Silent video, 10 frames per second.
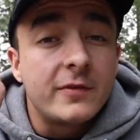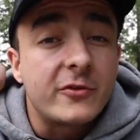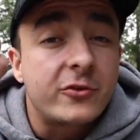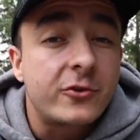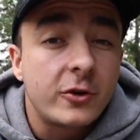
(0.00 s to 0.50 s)

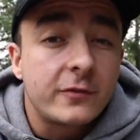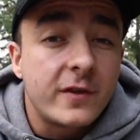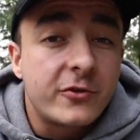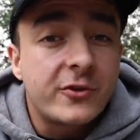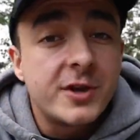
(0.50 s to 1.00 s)
this
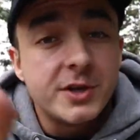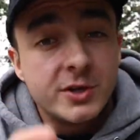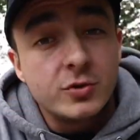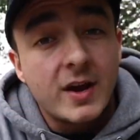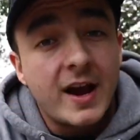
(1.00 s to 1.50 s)
service to
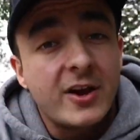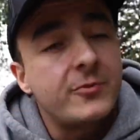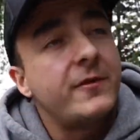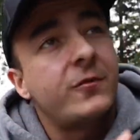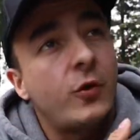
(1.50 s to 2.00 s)
you guys
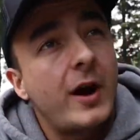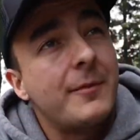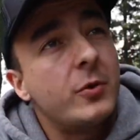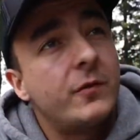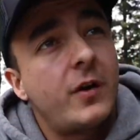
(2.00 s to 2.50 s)
before I
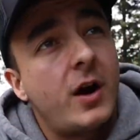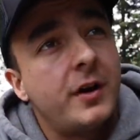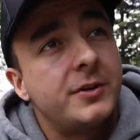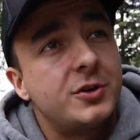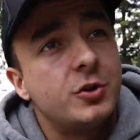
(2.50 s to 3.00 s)
move
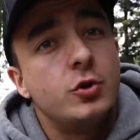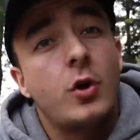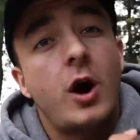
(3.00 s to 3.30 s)
on to